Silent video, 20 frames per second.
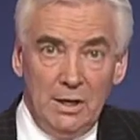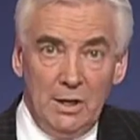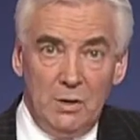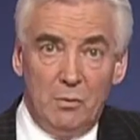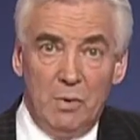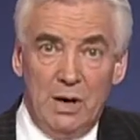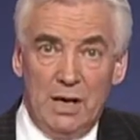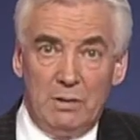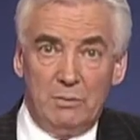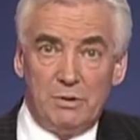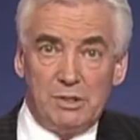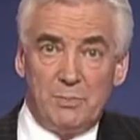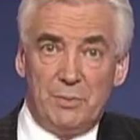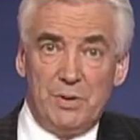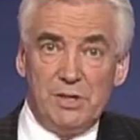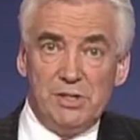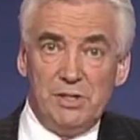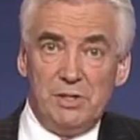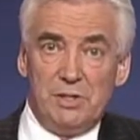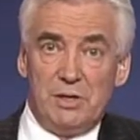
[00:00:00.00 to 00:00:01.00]
Well, it was a
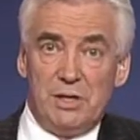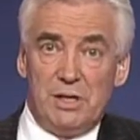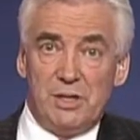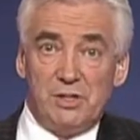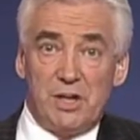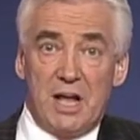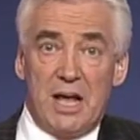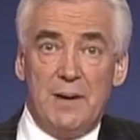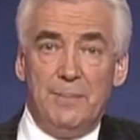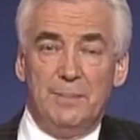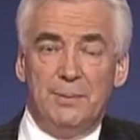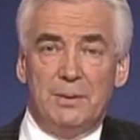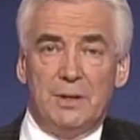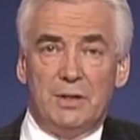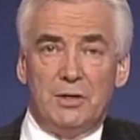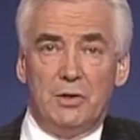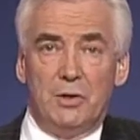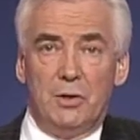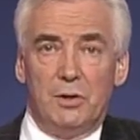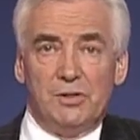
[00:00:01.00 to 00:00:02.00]
prison escape
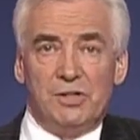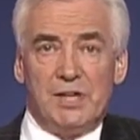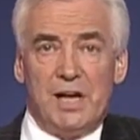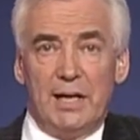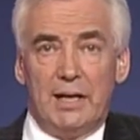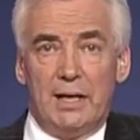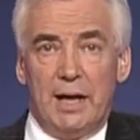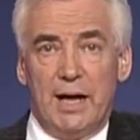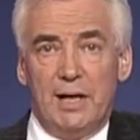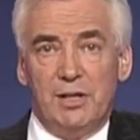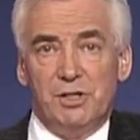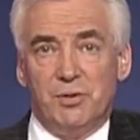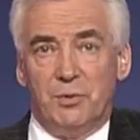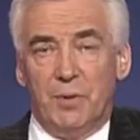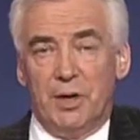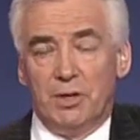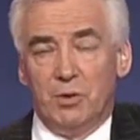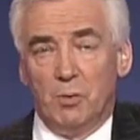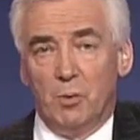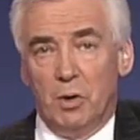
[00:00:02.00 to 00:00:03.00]
that caused headlines
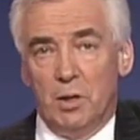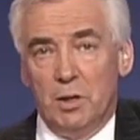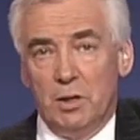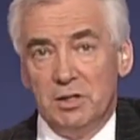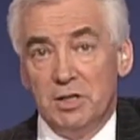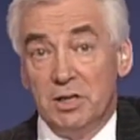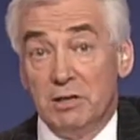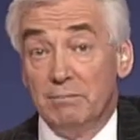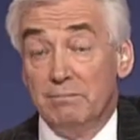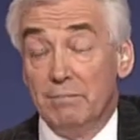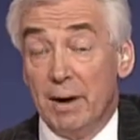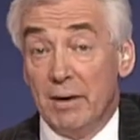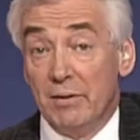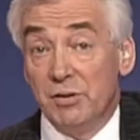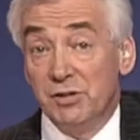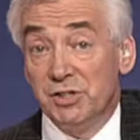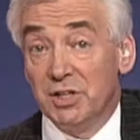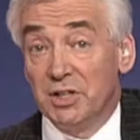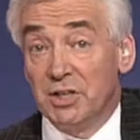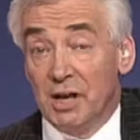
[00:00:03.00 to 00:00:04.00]
around the world and
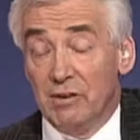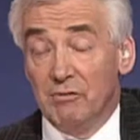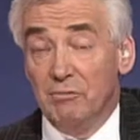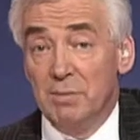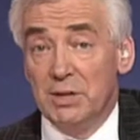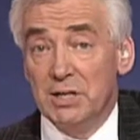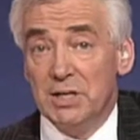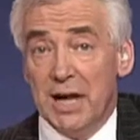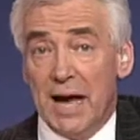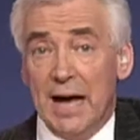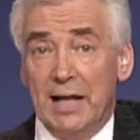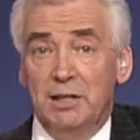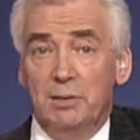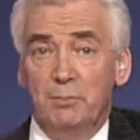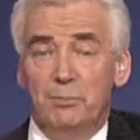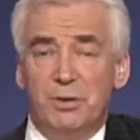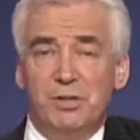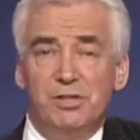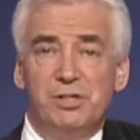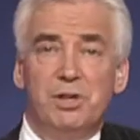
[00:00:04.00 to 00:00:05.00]
embarrassed the government and the
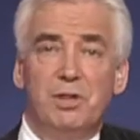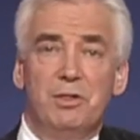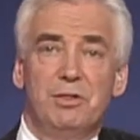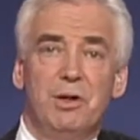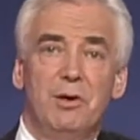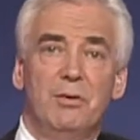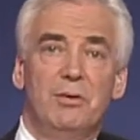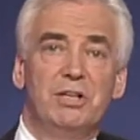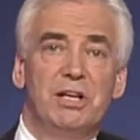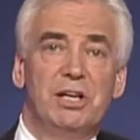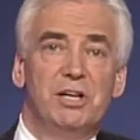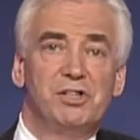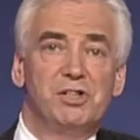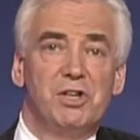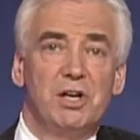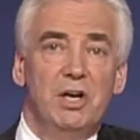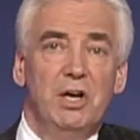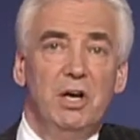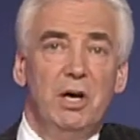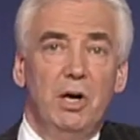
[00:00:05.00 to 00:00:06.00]
prison authorities.
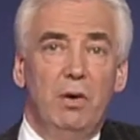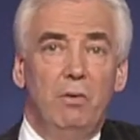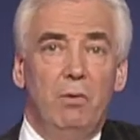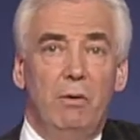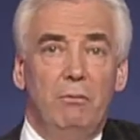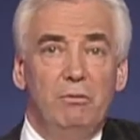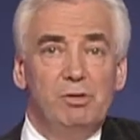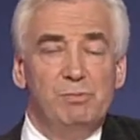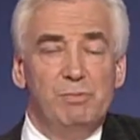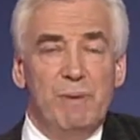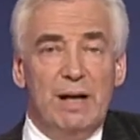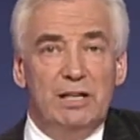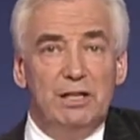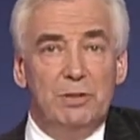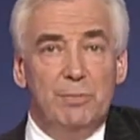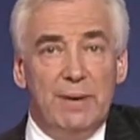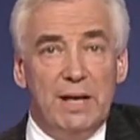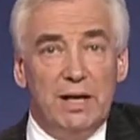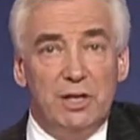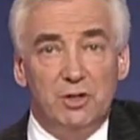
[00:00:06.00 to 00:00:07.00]
What was meant
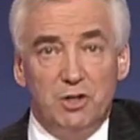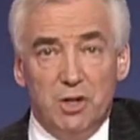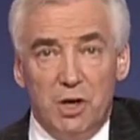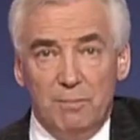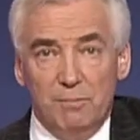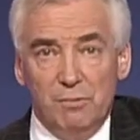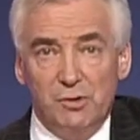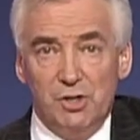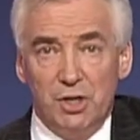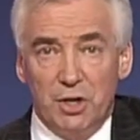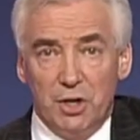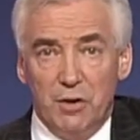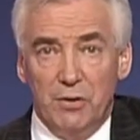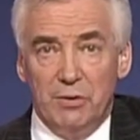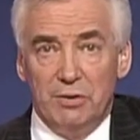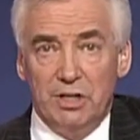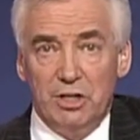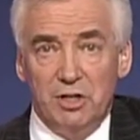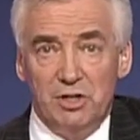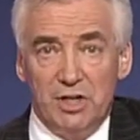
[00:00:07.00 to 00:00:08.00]
to be a top
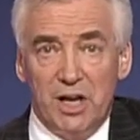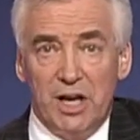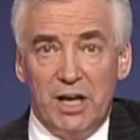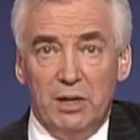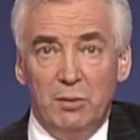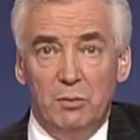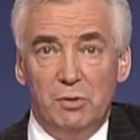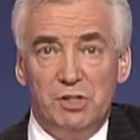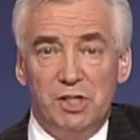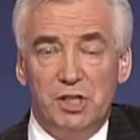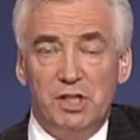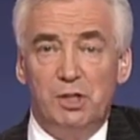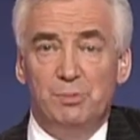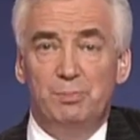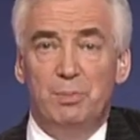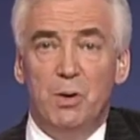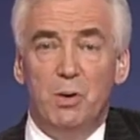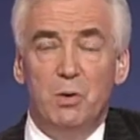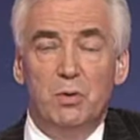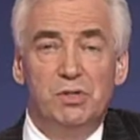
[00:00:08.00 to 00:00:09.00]
security jail was
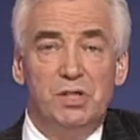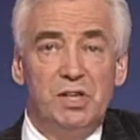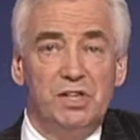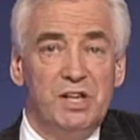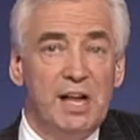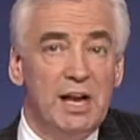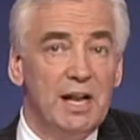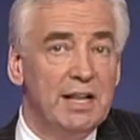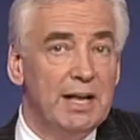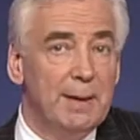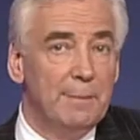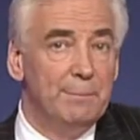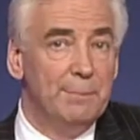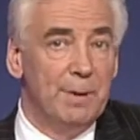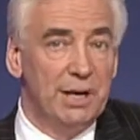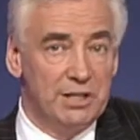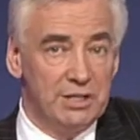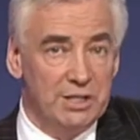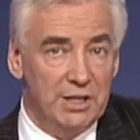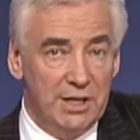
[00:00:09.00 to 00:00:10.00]
exposed as anything
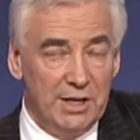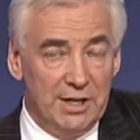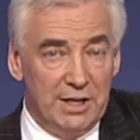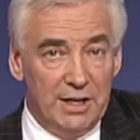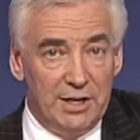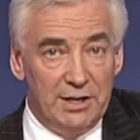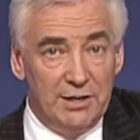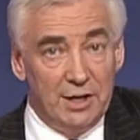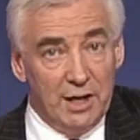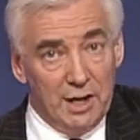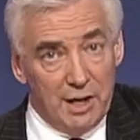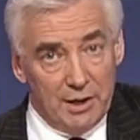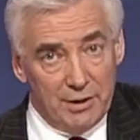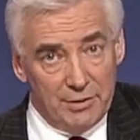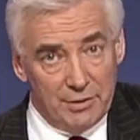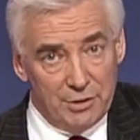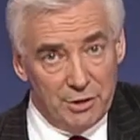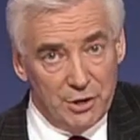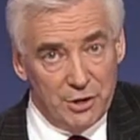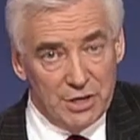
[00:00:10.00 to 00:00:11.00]
but. Now,
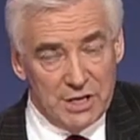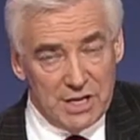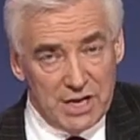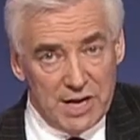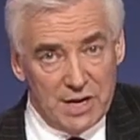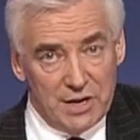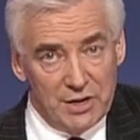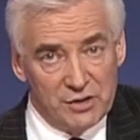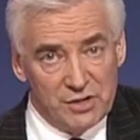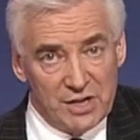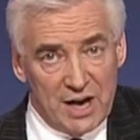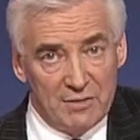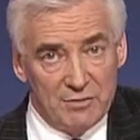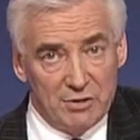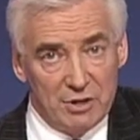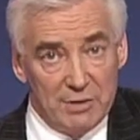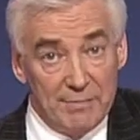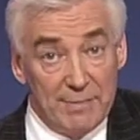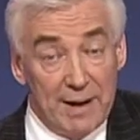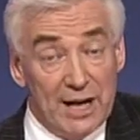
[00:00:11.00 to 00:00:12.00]
30 years
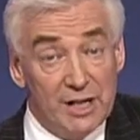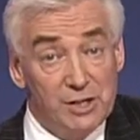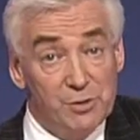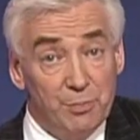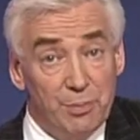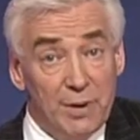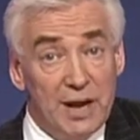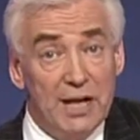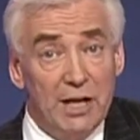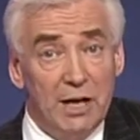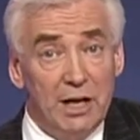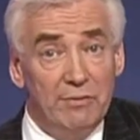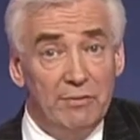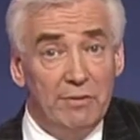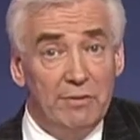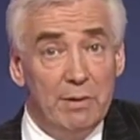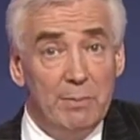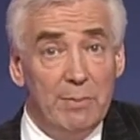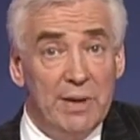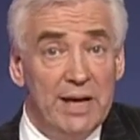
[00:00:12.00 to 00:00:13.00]
after the mass breakout
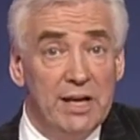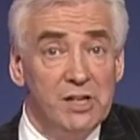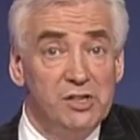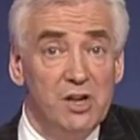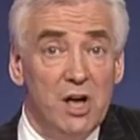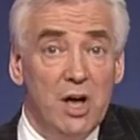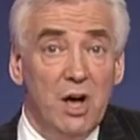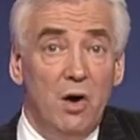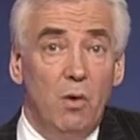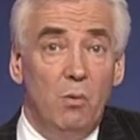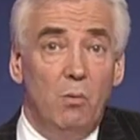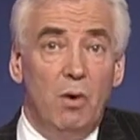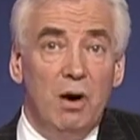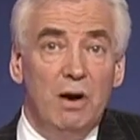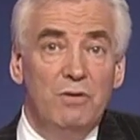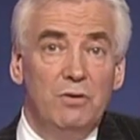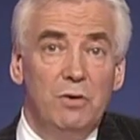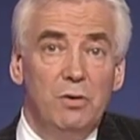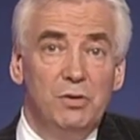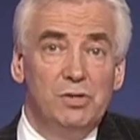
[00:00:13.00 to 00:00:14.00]
from the maze, one
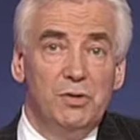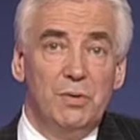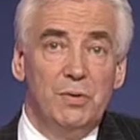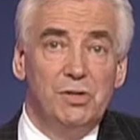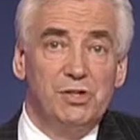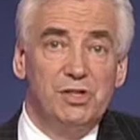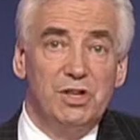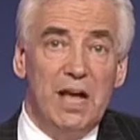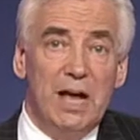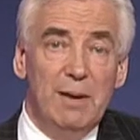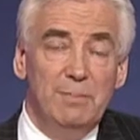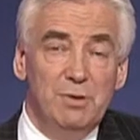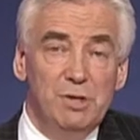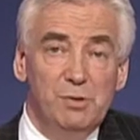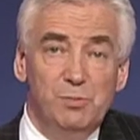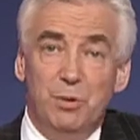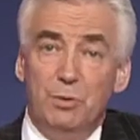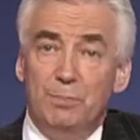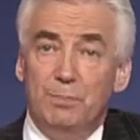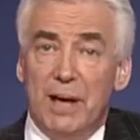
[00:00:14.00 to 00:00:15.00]
of those who escaped has
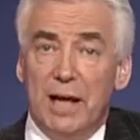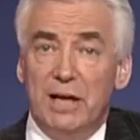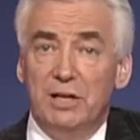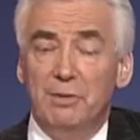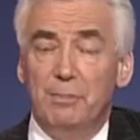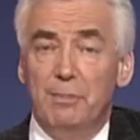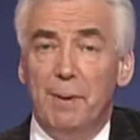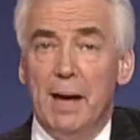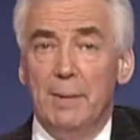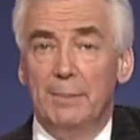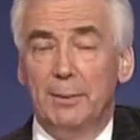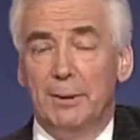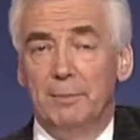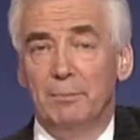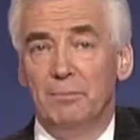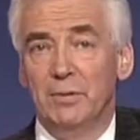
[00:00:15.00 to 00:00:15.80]
put pen to paper.